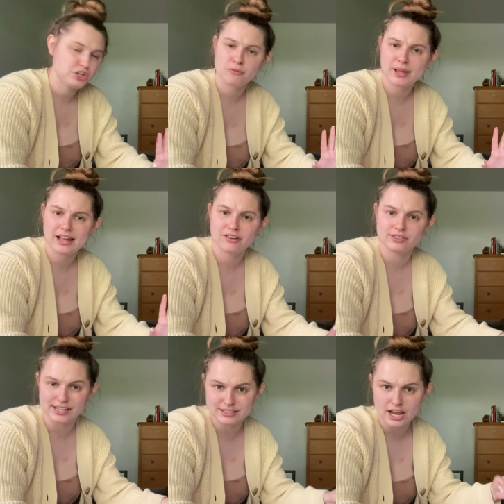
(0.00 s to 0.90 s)
shipping out
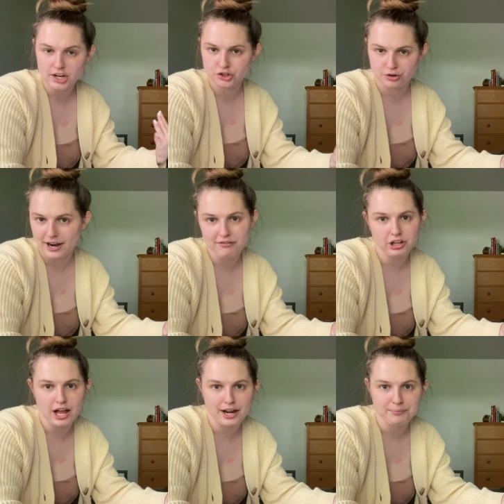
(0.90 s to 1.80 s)
this
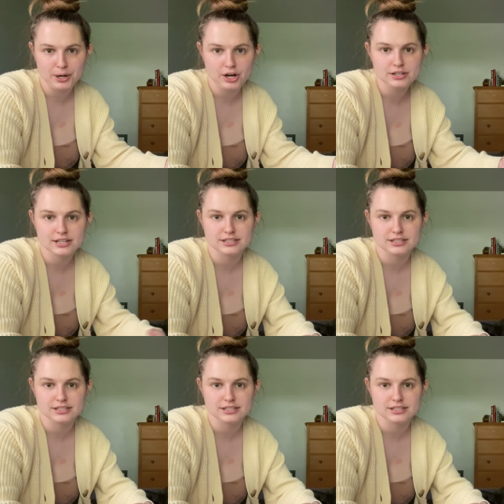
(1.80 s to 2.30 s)
Travelon purse.